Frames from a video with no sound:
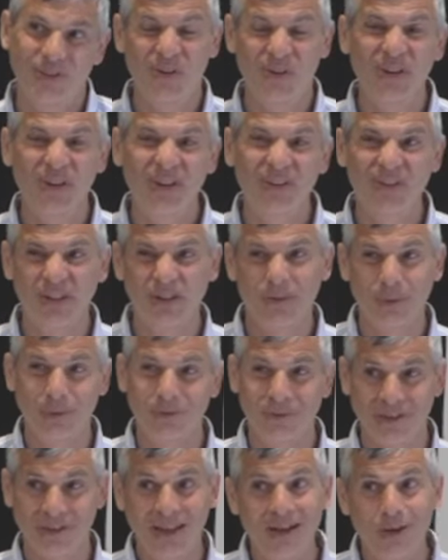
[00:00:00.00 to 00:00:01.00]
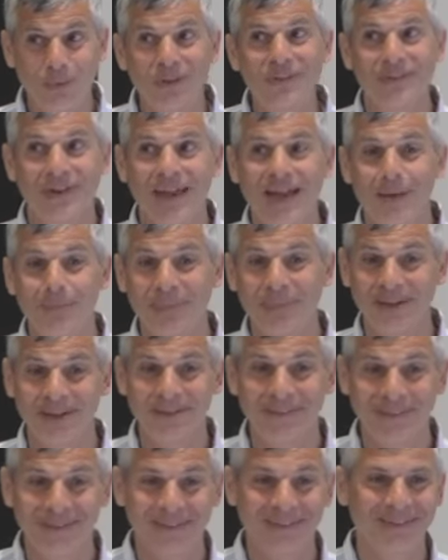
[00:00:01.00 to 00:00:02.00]
the dirty secret was it kind of wasn't
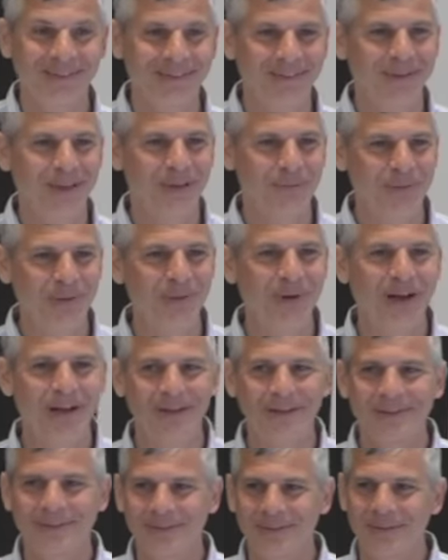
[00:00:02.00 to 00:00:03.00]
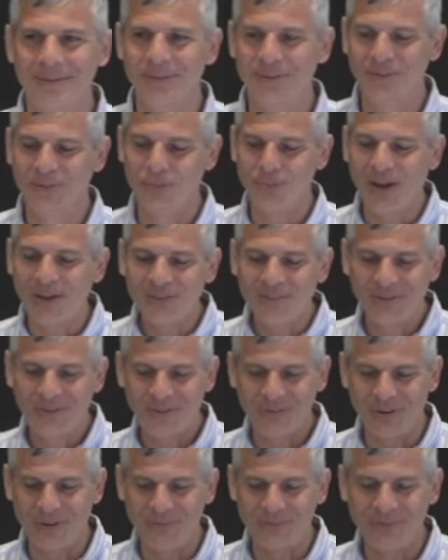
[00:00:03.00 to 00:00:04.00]
happening, right? And meanwhile, this
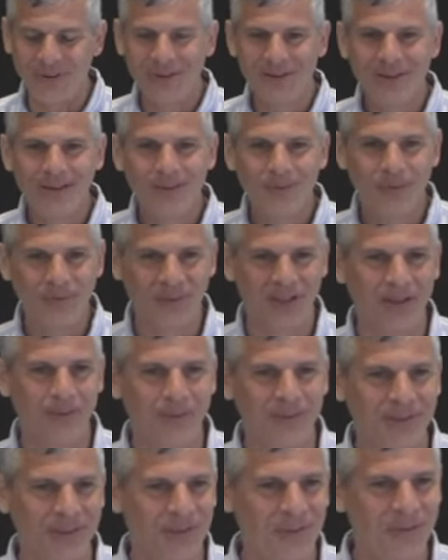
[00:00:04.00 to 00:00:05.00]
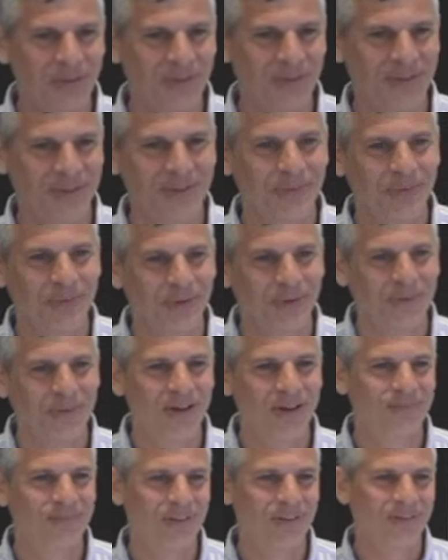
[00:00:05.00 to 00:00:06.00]
REST stuff was getting really interesting. So I
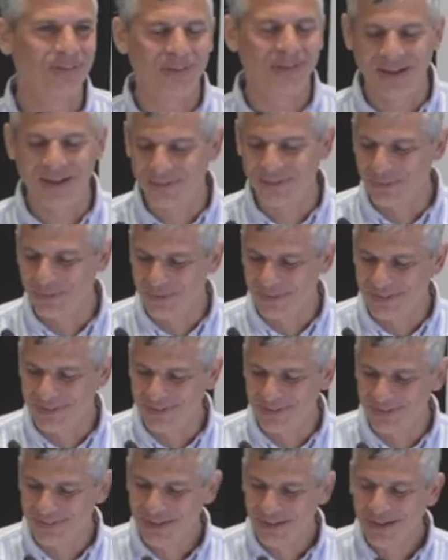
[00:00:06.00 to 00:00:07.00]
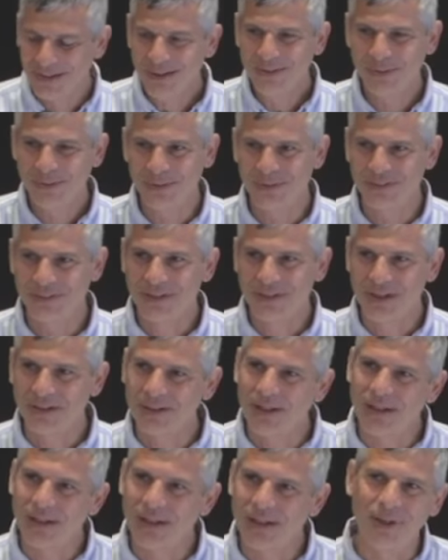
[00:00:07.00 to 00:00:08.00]
was off on the side doing these
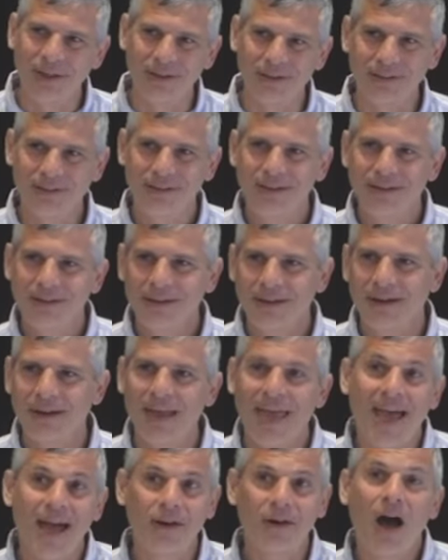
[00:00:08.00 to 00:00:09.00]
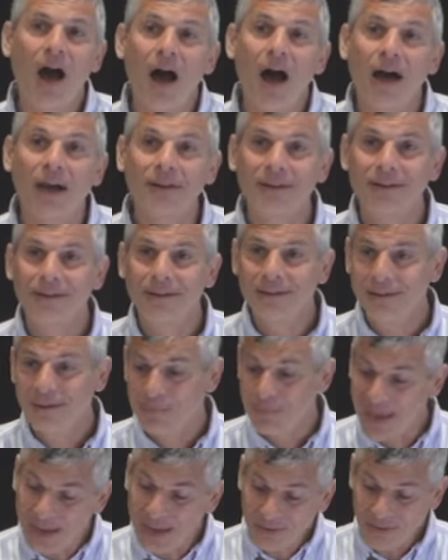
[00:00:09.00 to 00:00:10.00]
kind of lightweight ad hoc
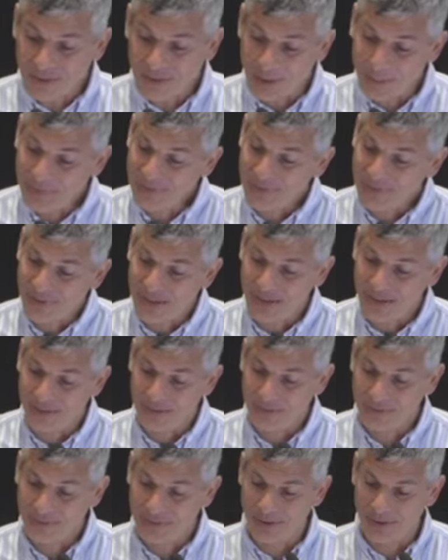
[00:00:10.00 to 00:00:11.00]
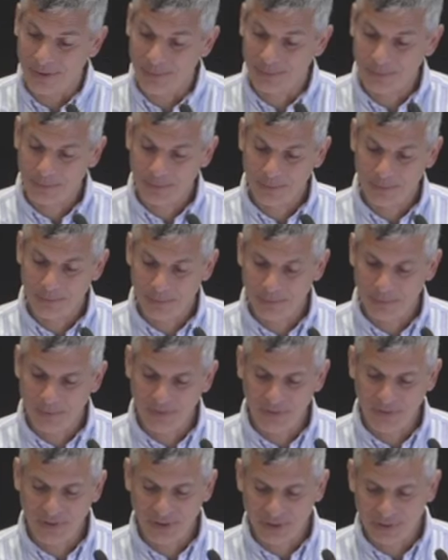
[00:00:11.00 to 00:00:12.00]
mashups, and I
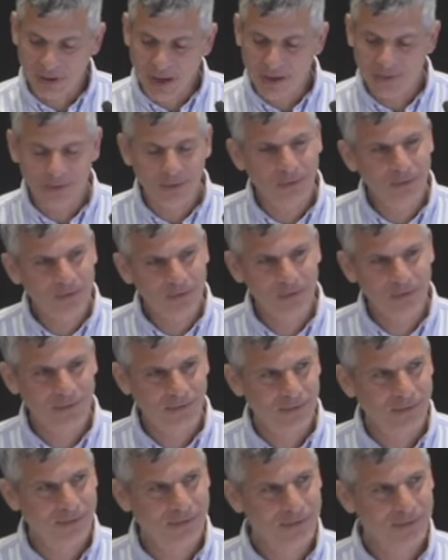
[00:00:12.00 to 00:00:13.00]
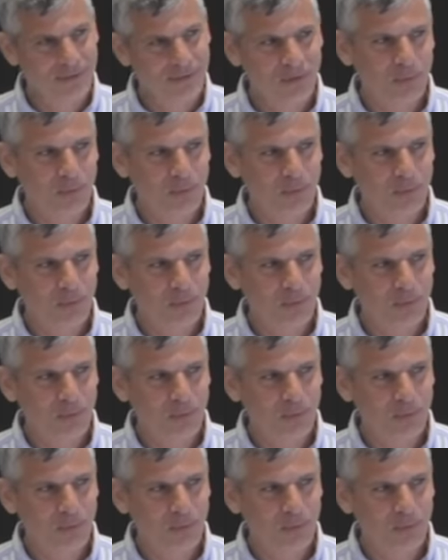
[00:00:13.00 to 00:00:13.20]
was thinking, this is